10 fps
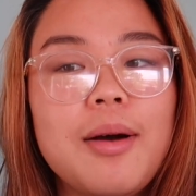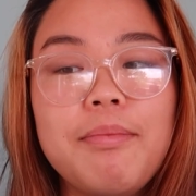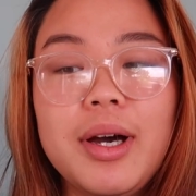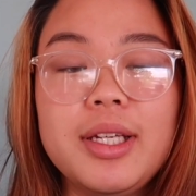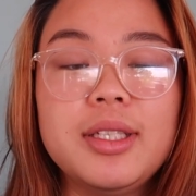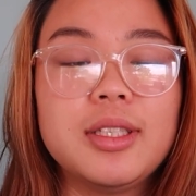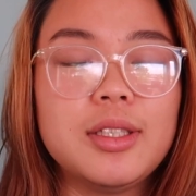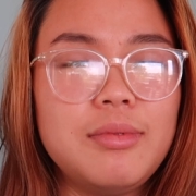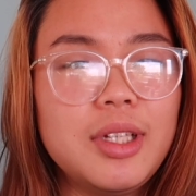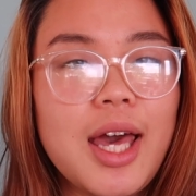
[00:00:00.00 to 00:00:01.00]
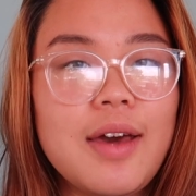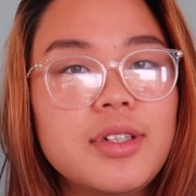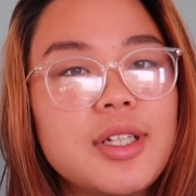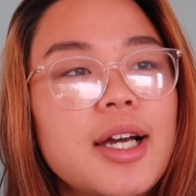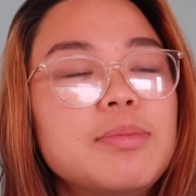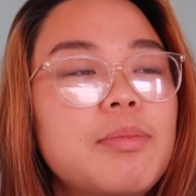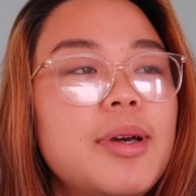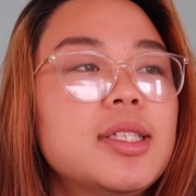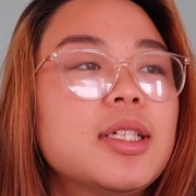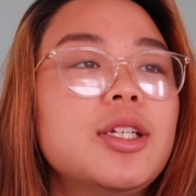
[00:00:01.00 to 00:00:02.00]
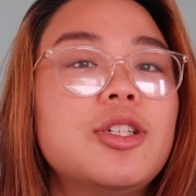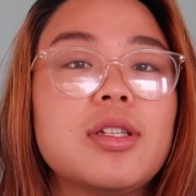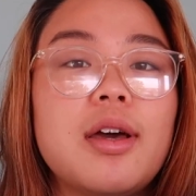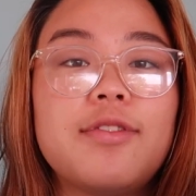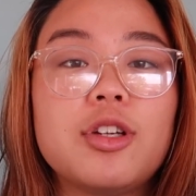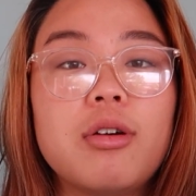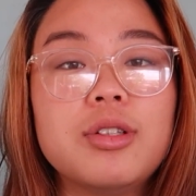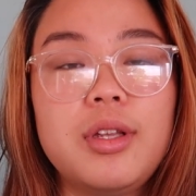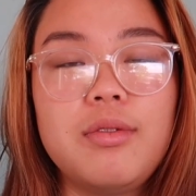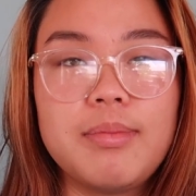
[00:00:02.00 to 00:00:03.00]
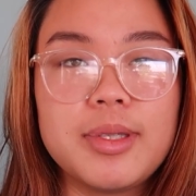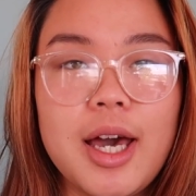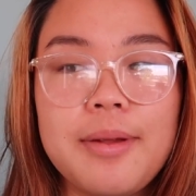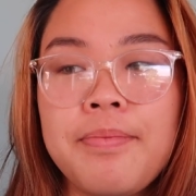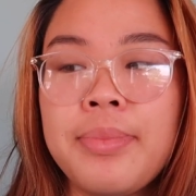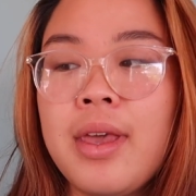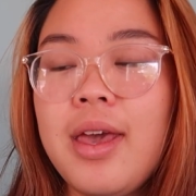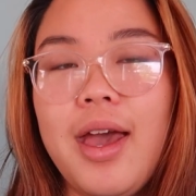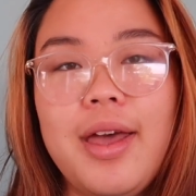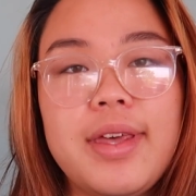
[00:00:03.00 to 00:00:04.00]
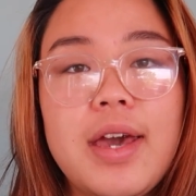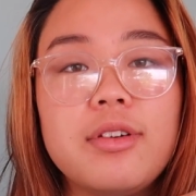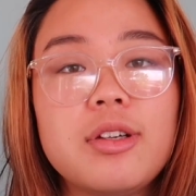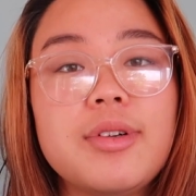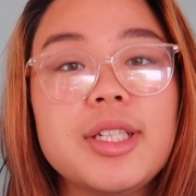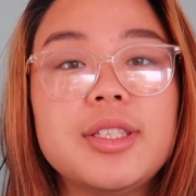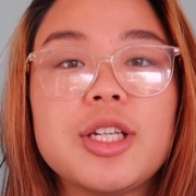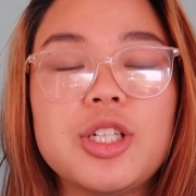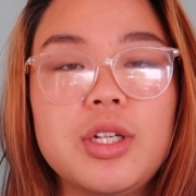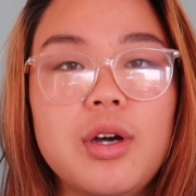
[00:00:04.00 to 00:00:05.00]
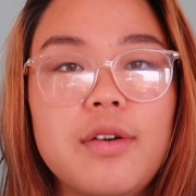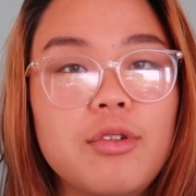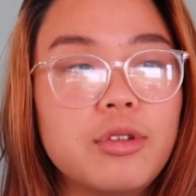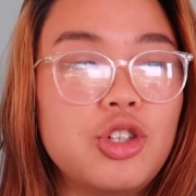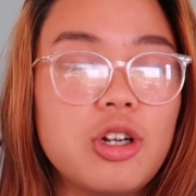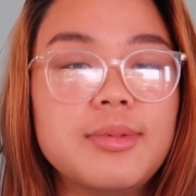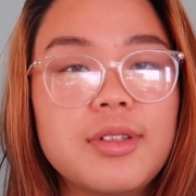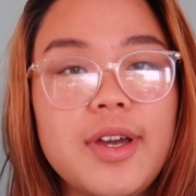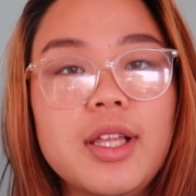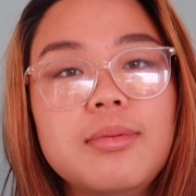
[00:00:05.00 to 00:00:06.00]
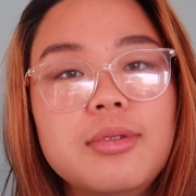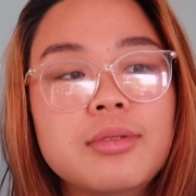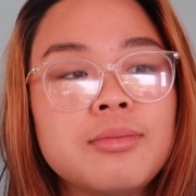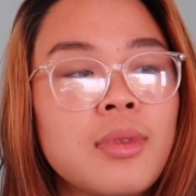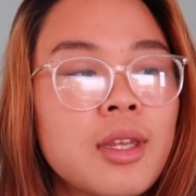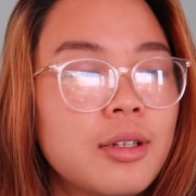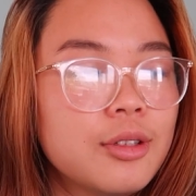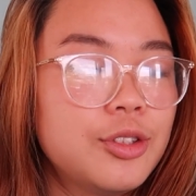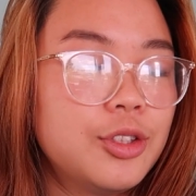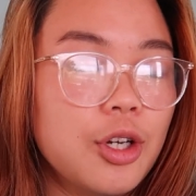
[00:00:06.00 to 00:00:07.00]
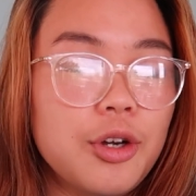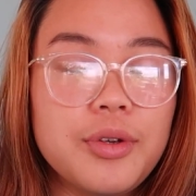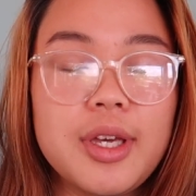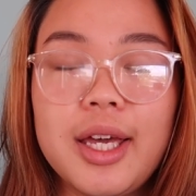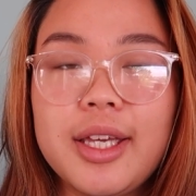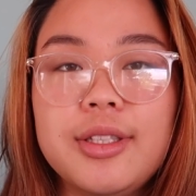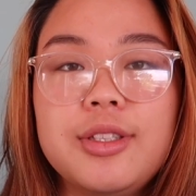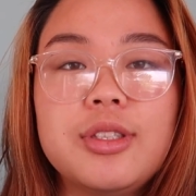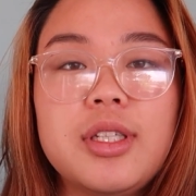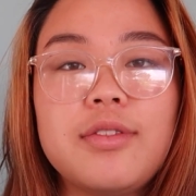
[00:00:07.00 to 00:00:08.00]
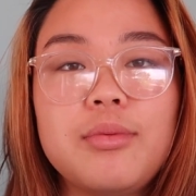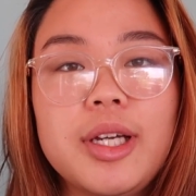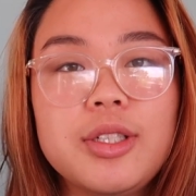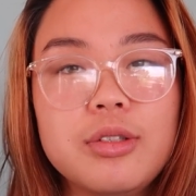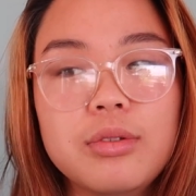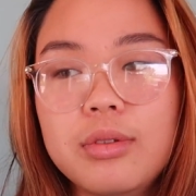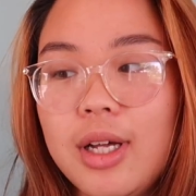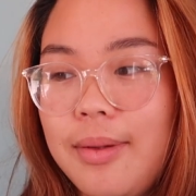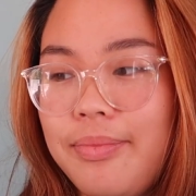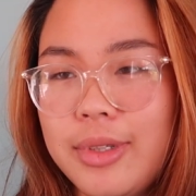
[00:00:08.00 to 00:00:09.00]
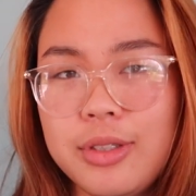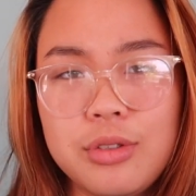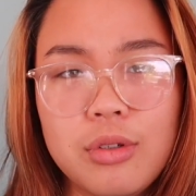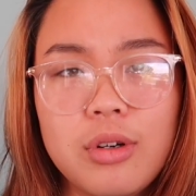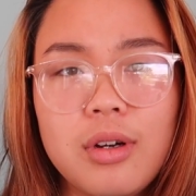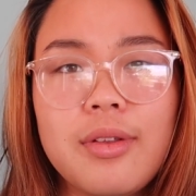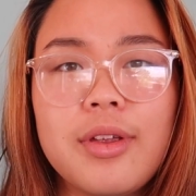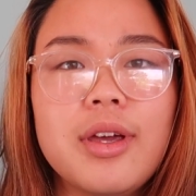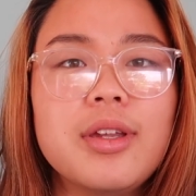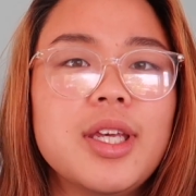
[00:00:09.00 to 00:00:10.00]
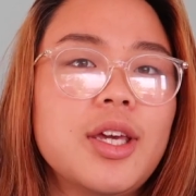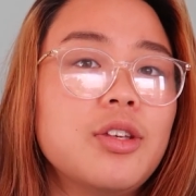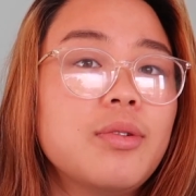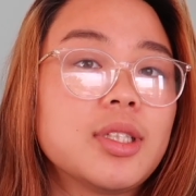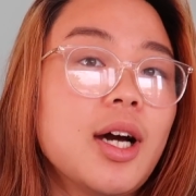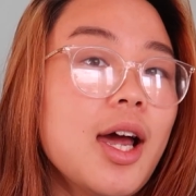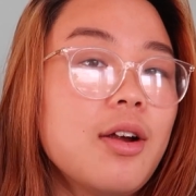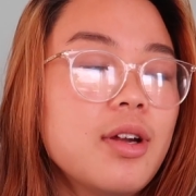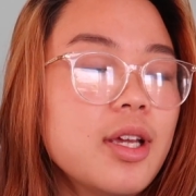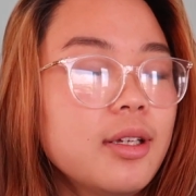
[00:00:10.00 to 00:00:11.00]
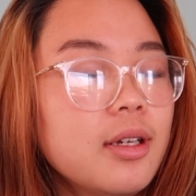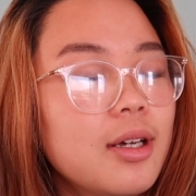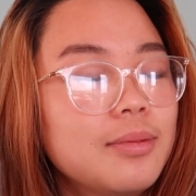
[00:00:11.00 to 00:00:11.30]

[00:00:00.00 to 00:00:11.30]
Bunnings doesn't really advertise, but basically you just have to go onto the website and they have a career section of all the jobs available. So yeah, I guess you just have to wait till the store near you is hiring.